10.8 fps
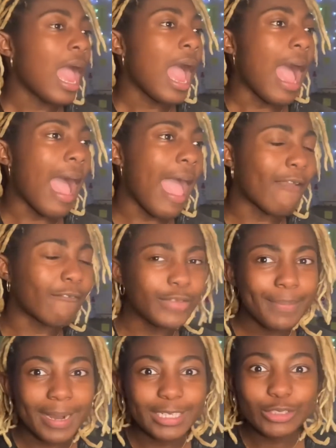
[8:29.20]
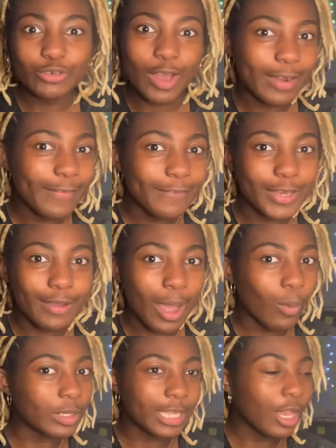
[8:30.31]
everybody's trying to figure out what
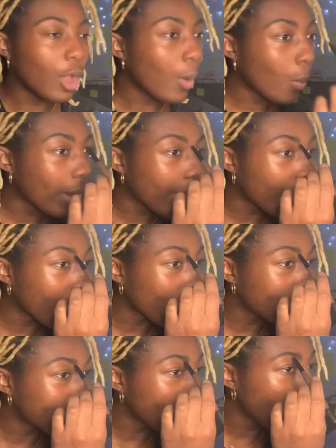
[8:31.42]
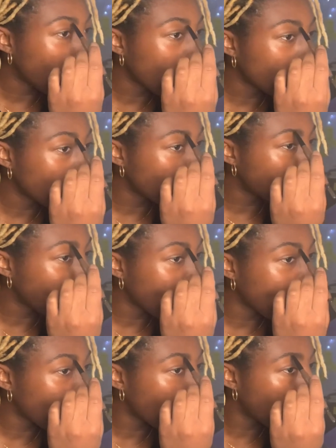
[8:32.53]
they're gonna wear, what their hair
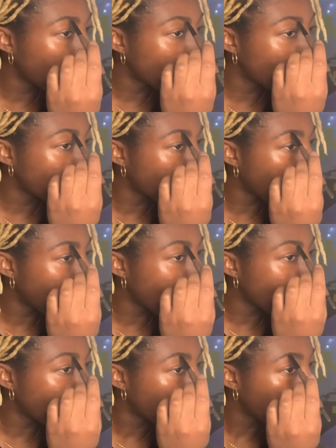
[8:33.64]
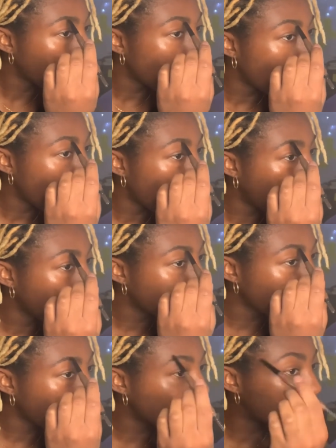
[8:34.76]
gonna look like, all this
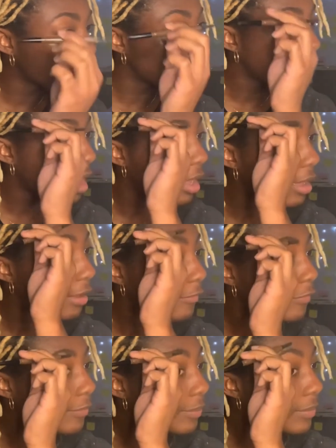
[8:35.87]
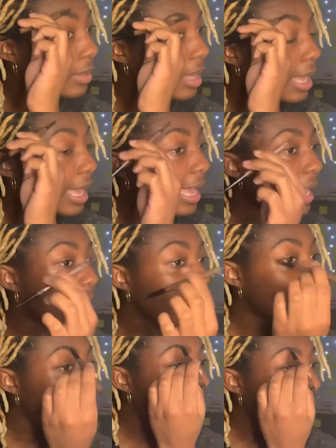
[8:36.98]
extra stuff. And
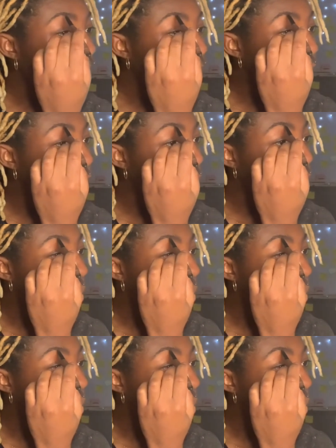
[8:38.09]
I didn't know